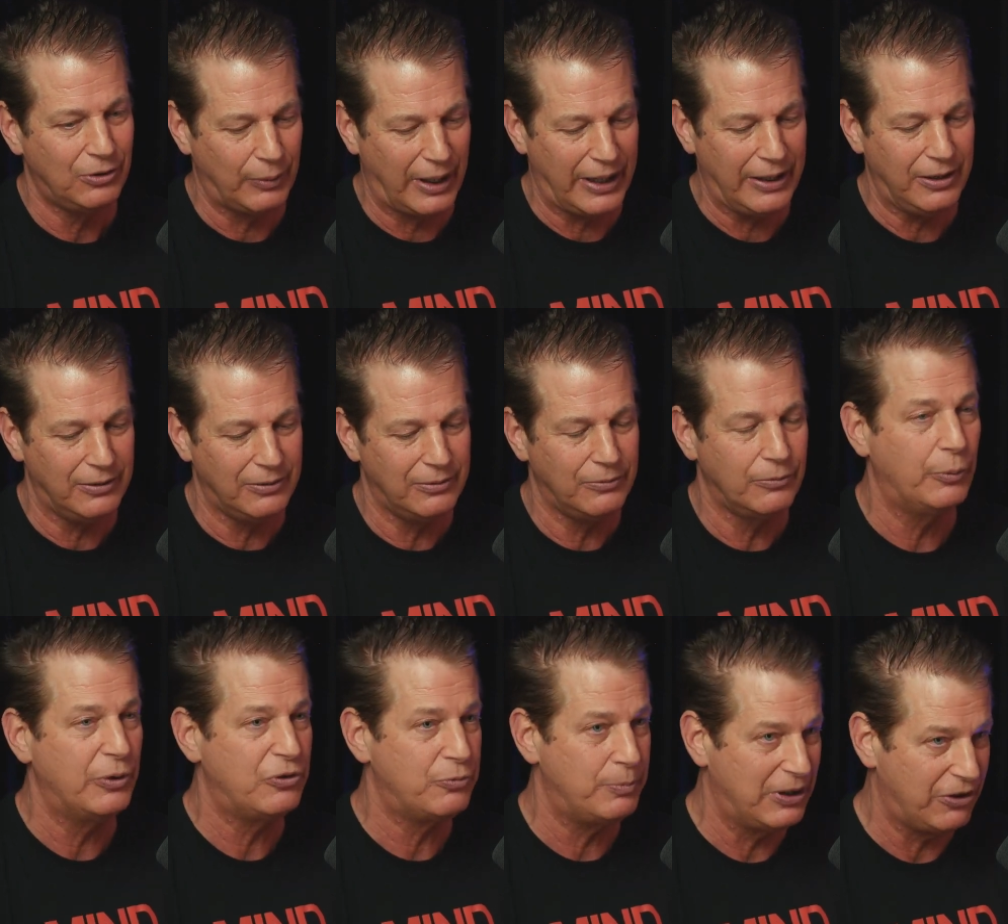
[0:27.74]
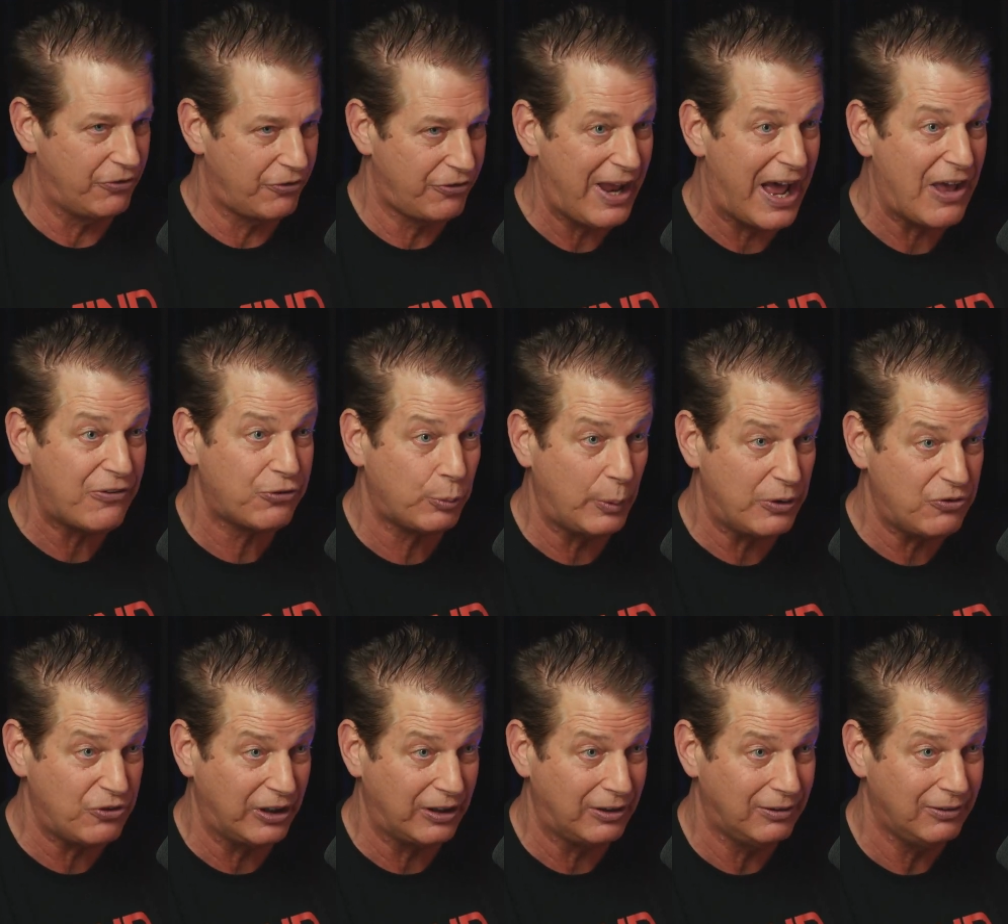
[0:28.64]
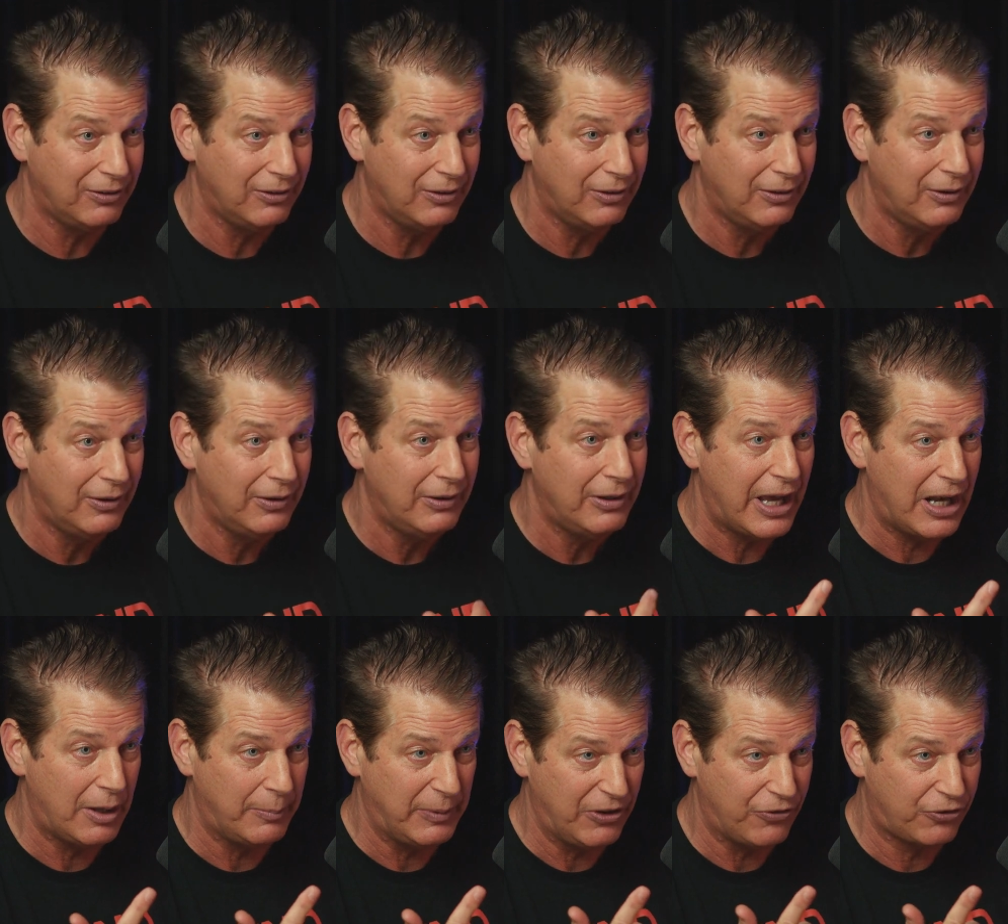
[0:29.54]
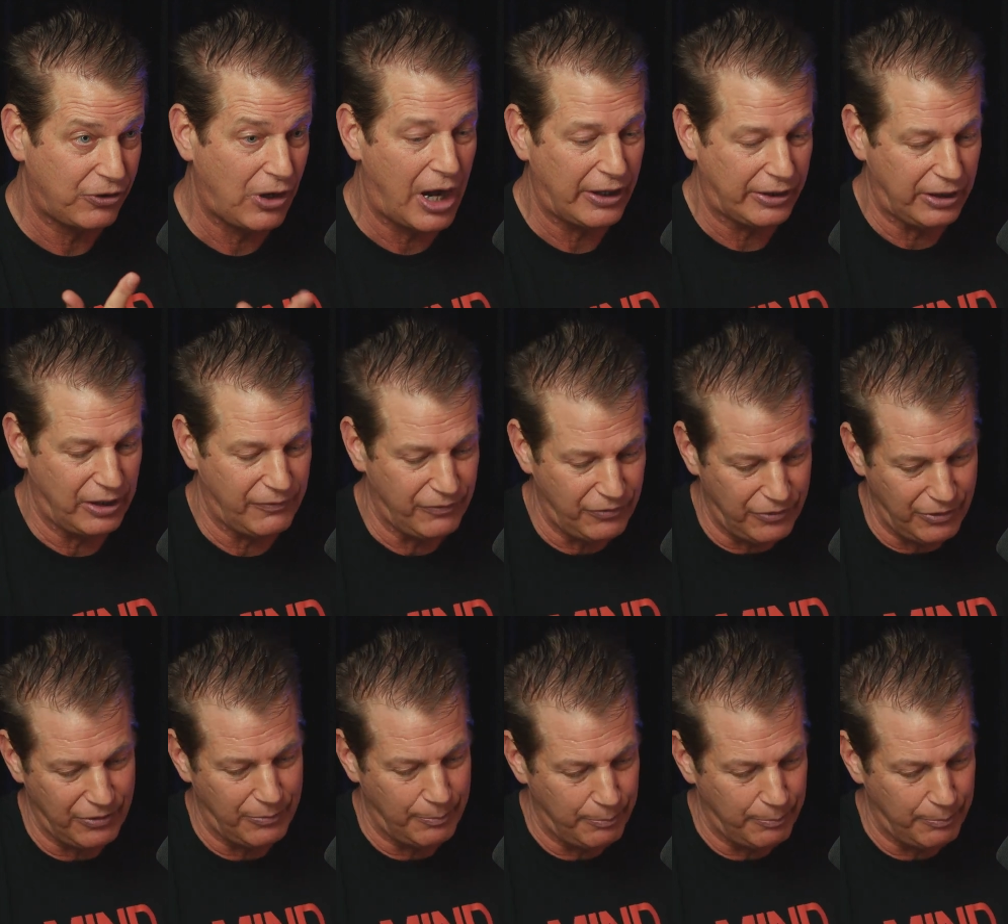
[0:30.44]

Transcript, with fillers: right? Which means task switching, and it means cognitive,